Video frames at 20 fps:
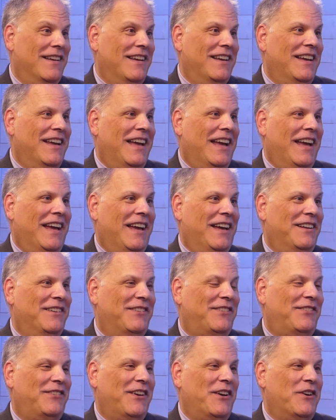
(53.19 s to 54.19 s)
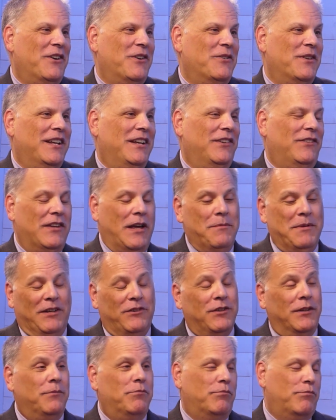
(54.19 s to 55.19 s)
And so it is, I mean,
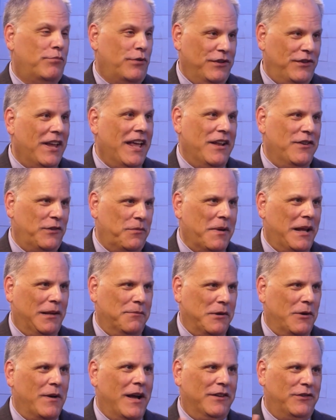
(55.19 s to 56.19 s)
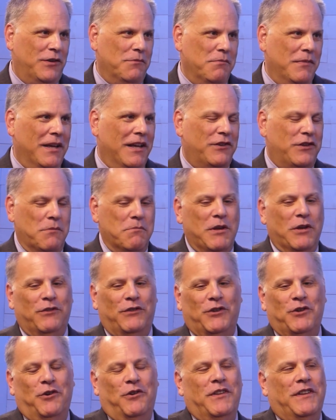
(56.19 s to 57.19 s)
it's a pretend spelling bee, right? It's a
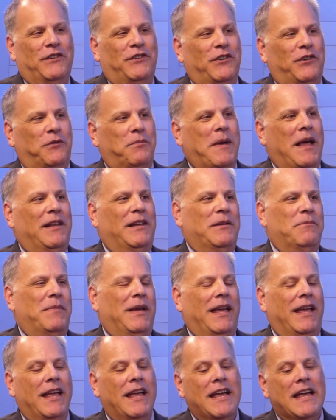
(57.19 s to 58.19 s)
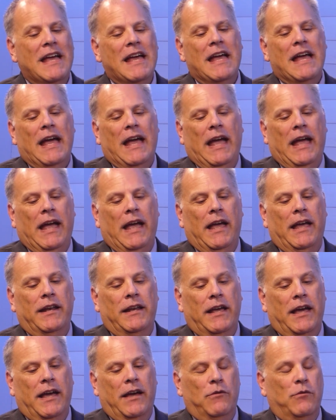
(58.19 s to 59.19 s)
musical, it's a spelling bee.
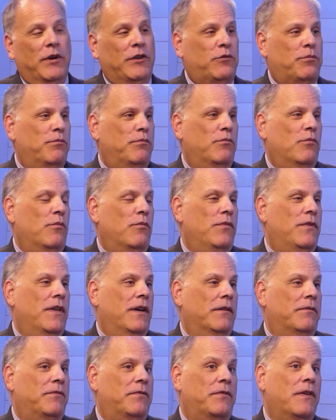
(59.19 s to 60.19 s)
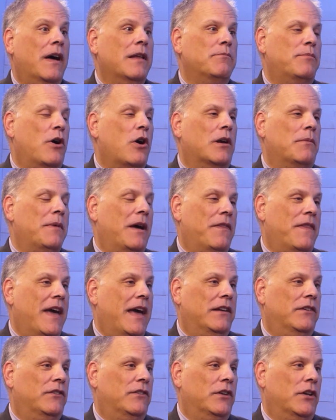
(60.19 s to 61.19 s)
And what's the fun part about
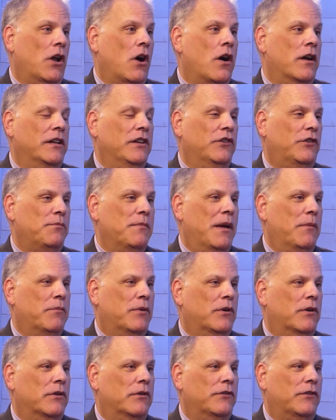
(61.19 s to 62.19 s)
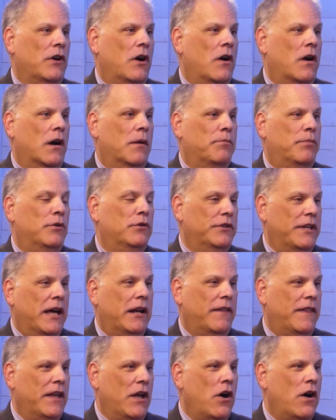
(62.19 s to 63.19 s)
that is that audience members are pulled out
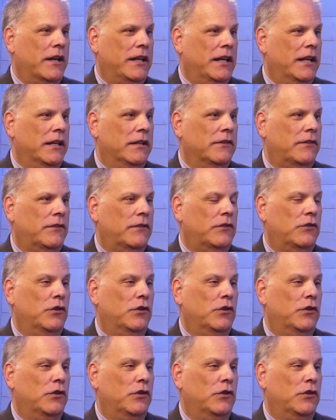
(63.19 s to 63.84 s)
of the audience to